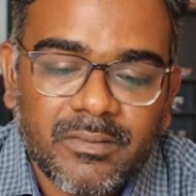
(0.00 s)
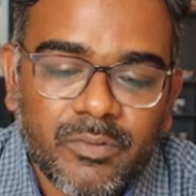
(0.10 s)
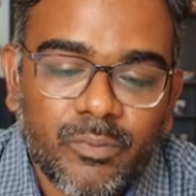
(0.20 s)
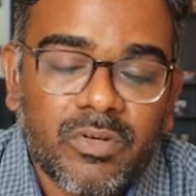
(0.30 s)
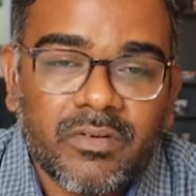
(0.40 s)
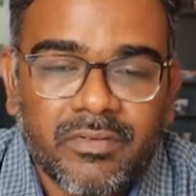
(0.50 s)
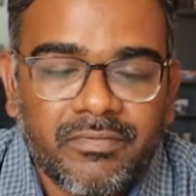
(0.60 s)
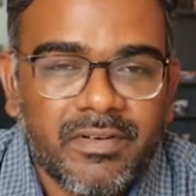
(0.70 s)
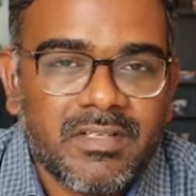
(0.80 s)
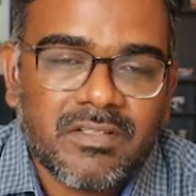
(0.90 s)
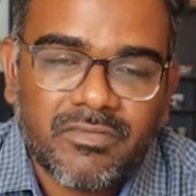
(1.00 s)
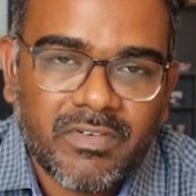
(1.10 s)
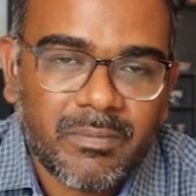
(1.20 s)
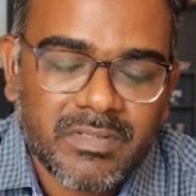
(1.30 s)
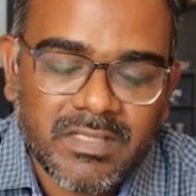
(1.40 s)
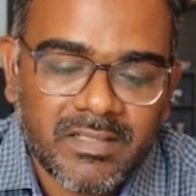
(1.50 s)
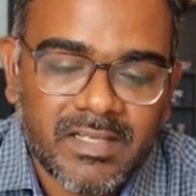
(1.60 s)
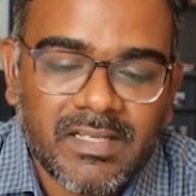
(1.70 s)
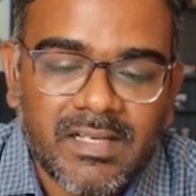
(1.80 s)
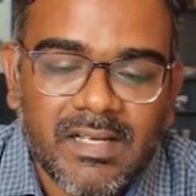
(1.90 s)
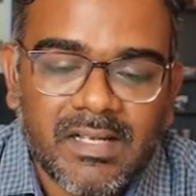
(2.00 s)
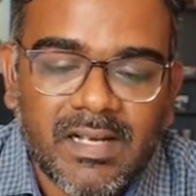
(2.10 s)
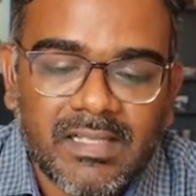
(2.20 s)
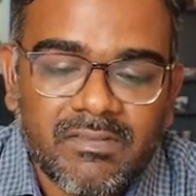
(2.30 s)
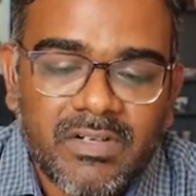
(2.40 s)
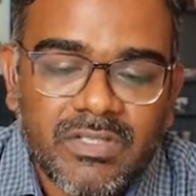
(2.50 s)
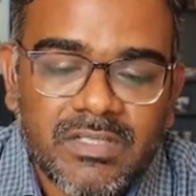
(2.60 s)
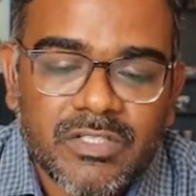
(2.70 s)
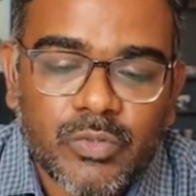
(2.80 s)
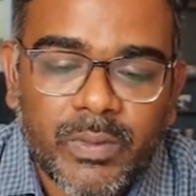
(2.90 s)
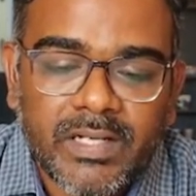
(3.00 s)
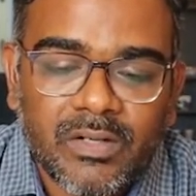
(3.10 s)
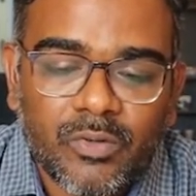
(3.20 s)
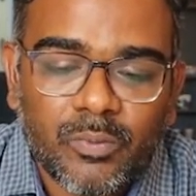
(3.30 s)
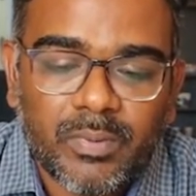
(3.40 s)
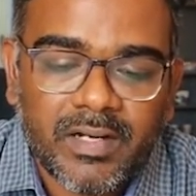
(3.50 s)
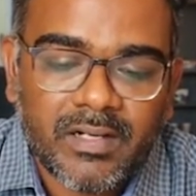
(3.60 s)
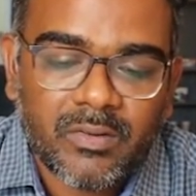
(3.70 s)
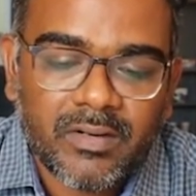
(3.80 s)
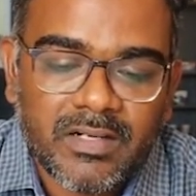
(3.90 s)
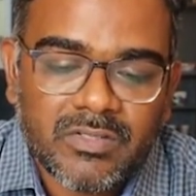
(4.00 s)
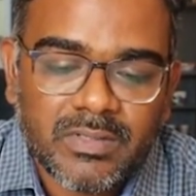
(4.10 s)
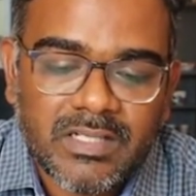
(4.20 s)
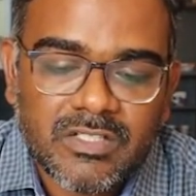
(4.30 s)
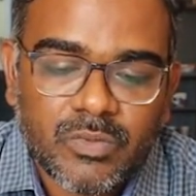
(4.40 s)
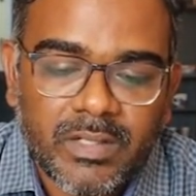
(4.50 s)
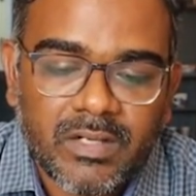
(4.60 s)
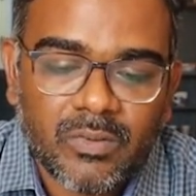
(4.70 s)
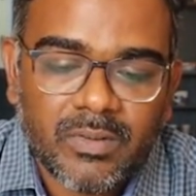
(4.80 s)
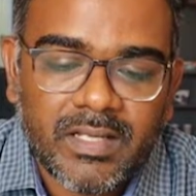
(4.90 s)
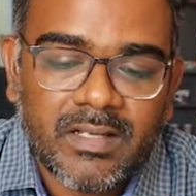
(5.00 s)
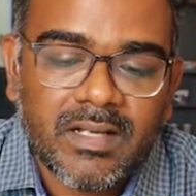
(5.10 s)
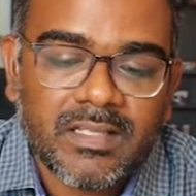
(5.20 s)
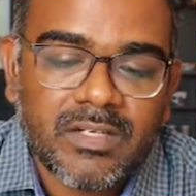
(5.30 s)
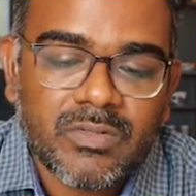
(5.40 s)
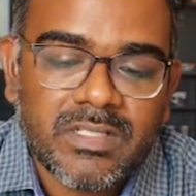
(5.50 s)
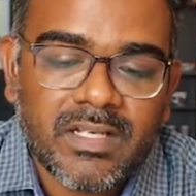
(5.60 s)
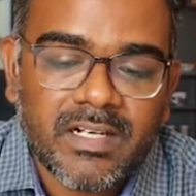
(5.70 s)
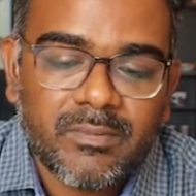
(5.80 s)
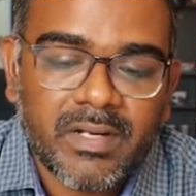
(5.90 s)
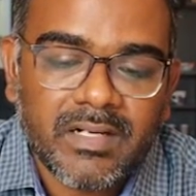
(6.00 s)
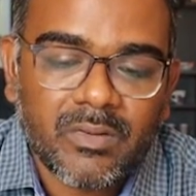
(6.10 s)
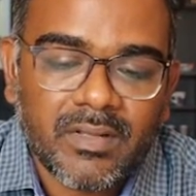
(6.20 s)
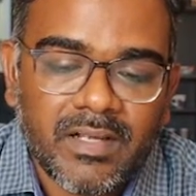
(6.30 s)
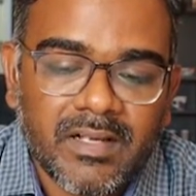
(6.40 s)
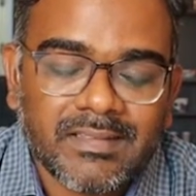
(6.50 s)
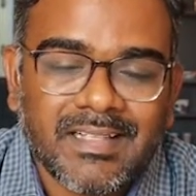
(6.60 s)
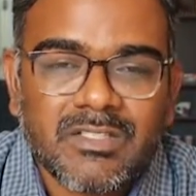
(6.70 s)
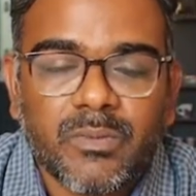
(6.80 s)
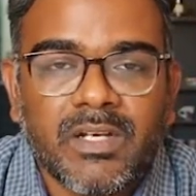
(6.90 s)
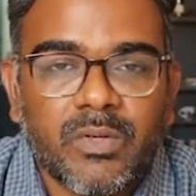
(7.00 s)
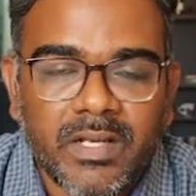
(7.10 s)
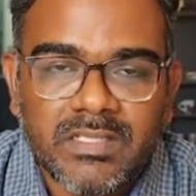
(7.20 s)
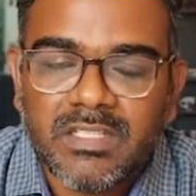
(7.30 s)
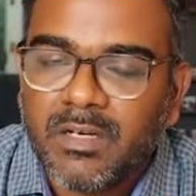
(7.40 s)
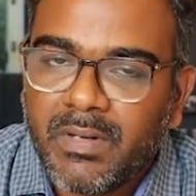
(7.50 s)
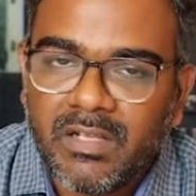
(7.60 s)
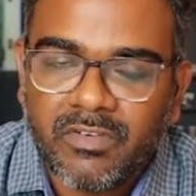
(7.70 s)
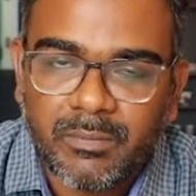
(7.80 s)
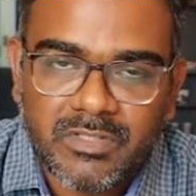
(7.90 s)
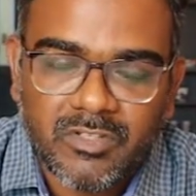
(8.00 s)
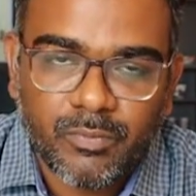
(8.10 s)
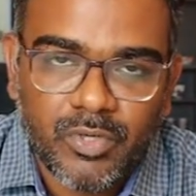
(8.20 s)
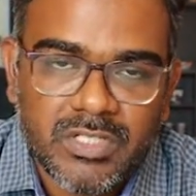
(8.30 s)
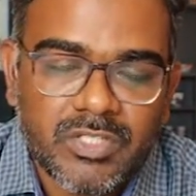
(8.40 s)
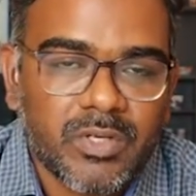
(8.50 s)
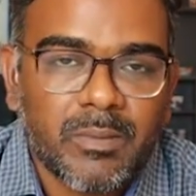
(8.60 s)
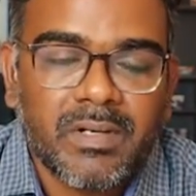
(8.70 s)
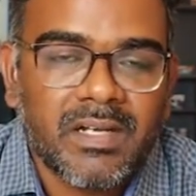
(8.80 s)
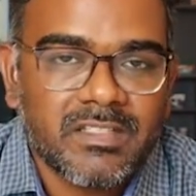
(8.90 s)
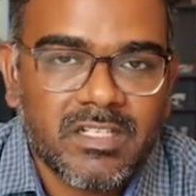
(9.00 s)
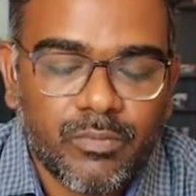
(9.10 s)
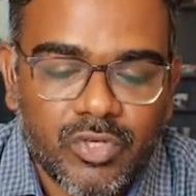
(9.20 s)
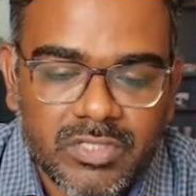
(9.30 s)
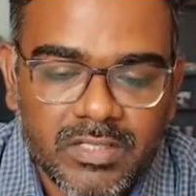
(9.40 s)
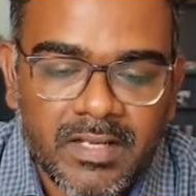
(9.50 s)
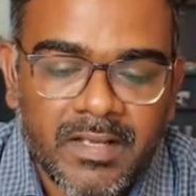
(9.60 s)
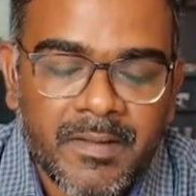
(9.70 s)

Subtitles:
you book first 50% there. And then when you see a swing low breakdown, right? So that's a swing low there. And then you see again a breakdown there. And that's when you exit the remaining 50% of positions, you completely exit your position.